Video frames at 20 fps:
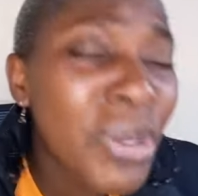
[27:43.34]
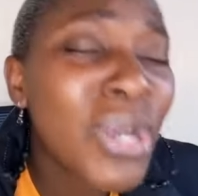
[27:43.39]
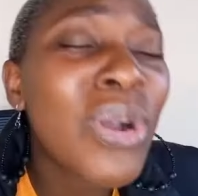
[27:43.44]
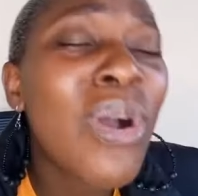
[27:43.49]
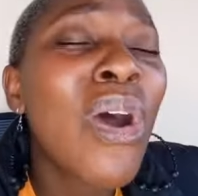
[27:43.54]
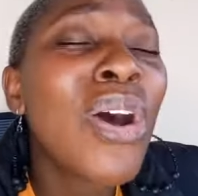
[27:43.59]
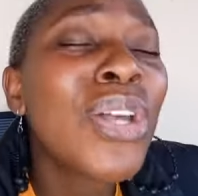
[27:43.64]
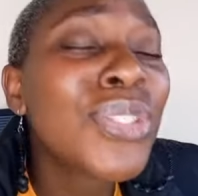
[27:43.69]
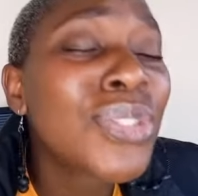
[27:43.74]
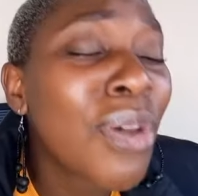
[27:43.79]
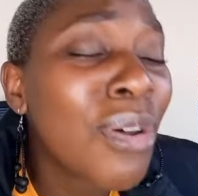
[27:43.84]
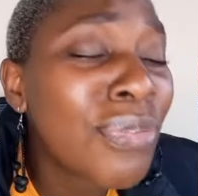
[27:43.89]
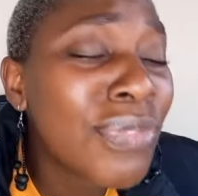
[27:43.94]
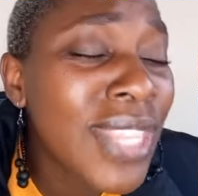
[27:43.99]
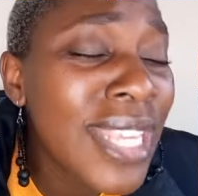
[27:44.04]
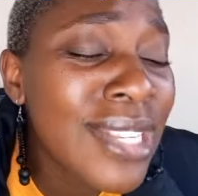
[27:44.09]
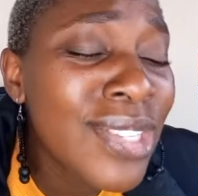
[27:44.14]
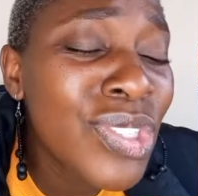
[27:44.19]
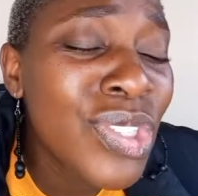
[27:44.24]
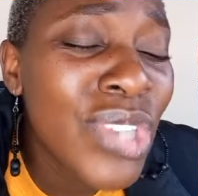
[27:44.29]
because
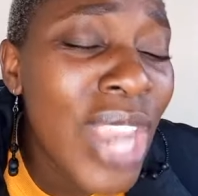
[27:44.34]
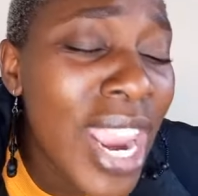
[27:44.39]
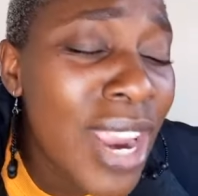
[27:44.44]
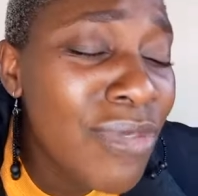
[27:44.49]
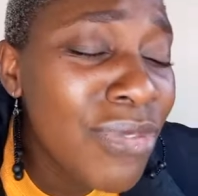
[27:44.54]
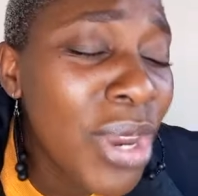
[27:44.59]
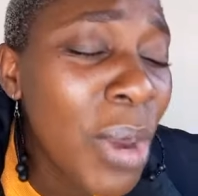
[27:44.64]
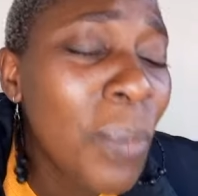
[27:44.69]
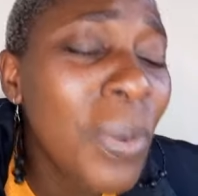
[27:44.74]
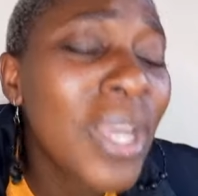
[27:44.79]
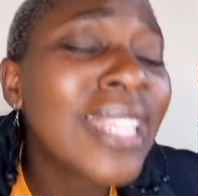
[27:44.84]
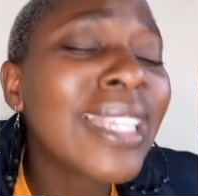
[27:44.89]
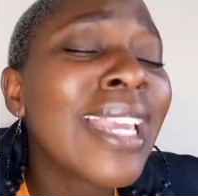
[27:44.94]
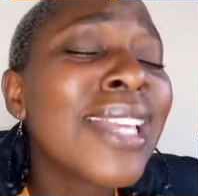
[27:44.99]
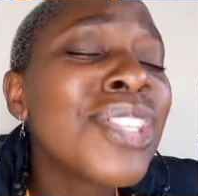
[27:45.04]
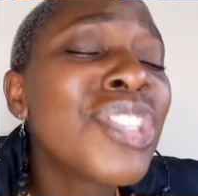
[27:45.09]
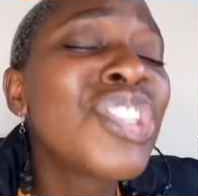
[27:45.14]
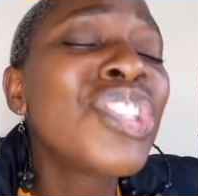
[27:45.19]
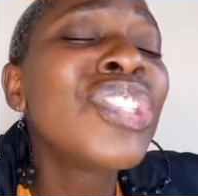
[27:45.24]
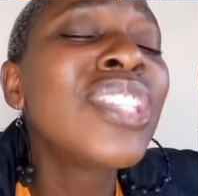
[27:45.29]
of this Savior, we
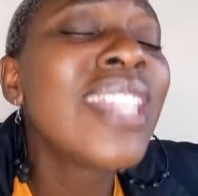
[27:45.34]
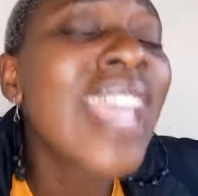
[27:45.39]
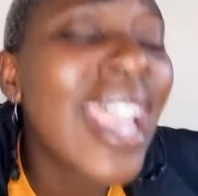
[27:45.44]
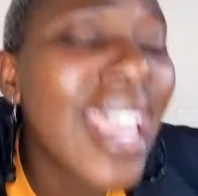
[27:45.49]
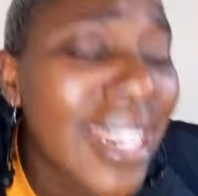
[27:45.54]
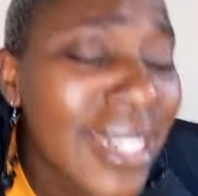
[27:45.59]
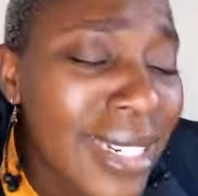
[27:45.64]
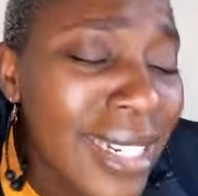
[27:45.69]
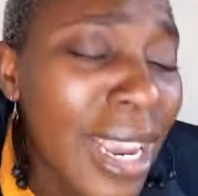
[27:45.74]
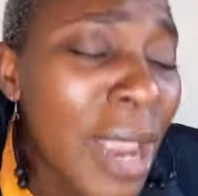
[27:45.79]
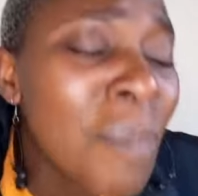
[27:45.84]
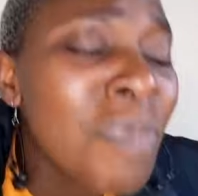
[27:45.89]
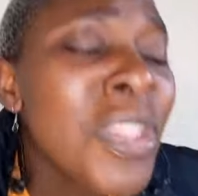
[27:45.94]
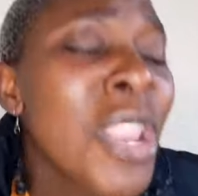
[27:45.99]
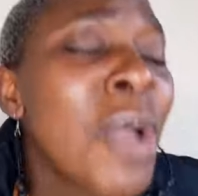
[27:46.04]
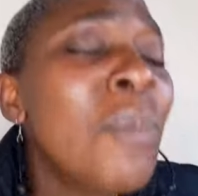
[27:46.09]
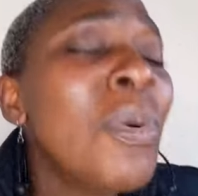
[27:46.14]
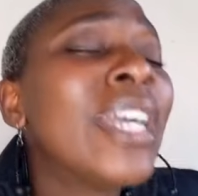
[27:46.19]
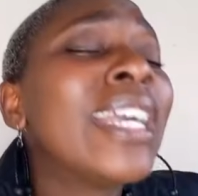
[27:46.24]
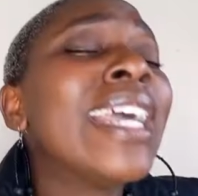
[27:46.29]
can stand,
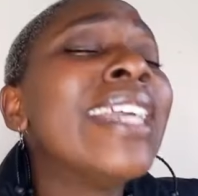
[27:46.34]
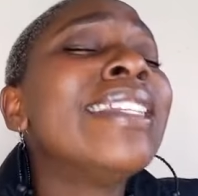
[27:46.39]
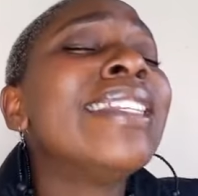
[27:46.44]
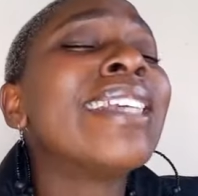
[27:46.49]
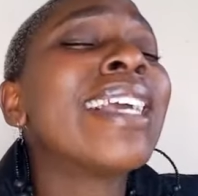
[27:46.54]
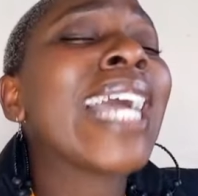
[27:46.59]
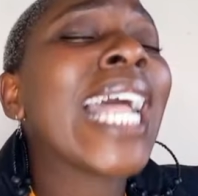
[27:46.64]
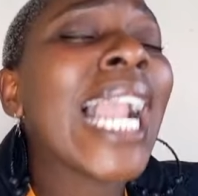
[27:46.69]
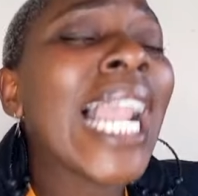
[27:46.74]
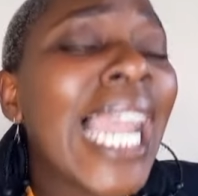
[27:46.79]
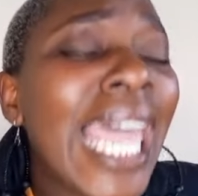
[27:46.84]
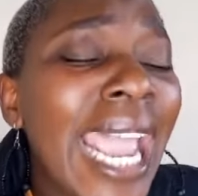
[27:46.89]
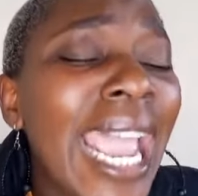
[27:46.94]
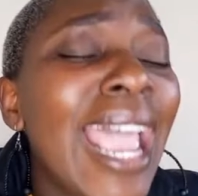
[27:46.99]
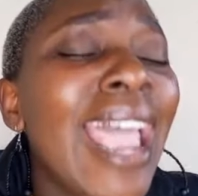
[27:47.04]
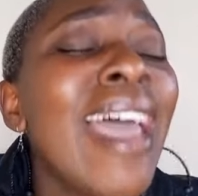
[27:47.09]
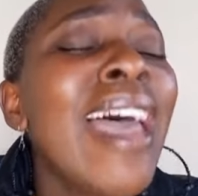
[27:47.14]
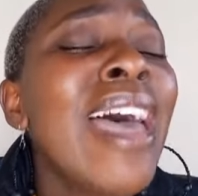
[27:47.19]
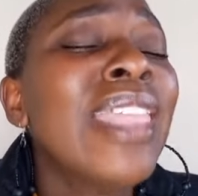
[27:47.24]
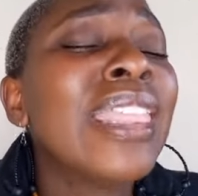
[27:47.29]
we can
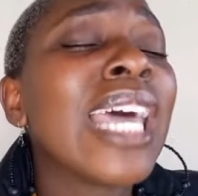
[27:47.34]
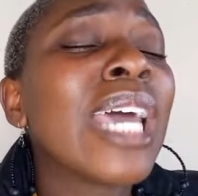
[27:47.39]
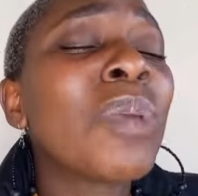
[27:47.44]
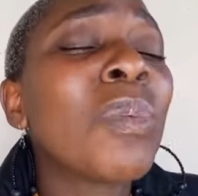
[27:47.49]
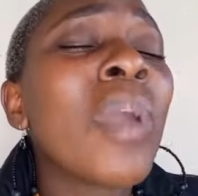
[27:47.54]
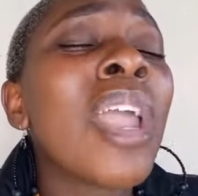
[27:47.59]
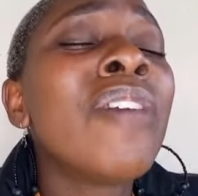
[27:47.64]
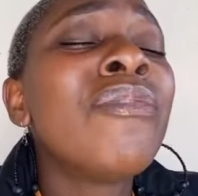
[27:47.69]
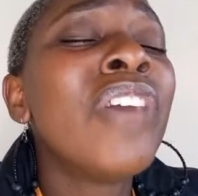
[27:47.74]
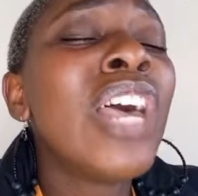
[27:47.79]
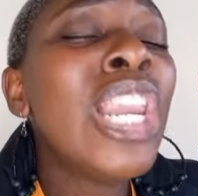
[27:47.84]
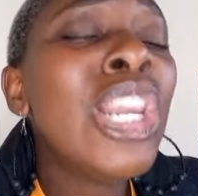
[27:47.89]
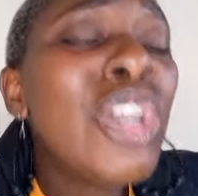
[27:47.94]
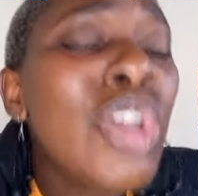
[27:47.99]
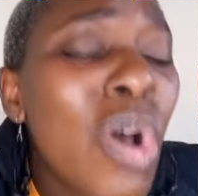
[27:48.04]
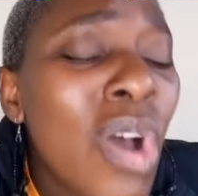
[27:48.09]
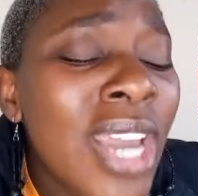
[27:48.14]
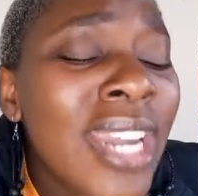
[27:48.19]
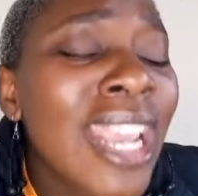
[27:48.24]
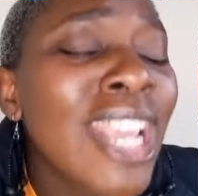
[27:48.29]
declare that we have a
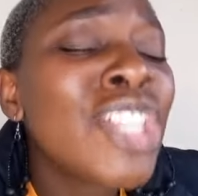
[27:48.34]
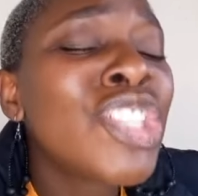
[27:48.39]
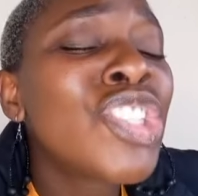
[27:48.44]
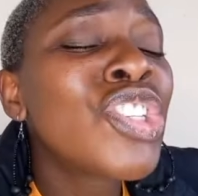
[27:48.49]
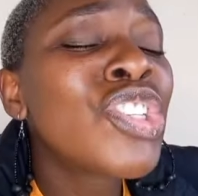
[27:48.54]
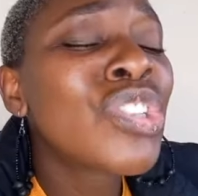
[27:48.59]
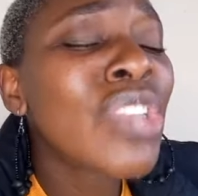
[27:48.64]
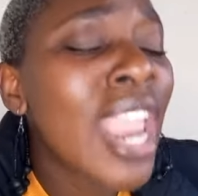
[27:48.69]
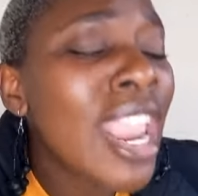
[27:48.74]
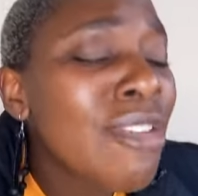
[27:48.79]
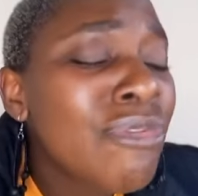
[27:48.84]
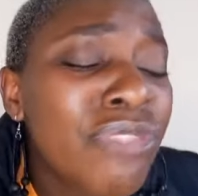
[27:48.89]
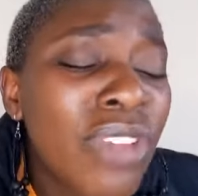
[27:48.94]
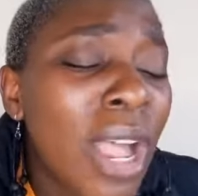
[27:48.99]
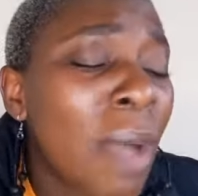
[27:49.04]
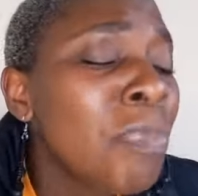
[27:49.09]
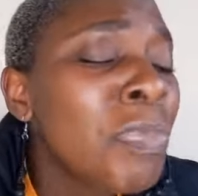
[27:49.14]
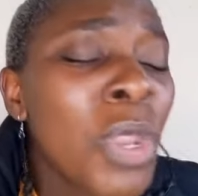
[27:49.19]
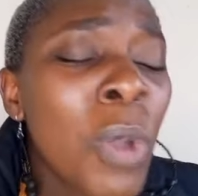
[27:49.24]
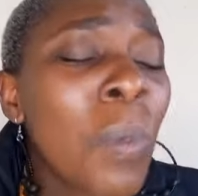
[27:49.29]
Lord and
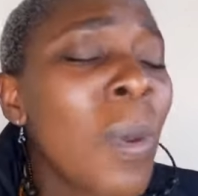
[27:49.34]
Savior.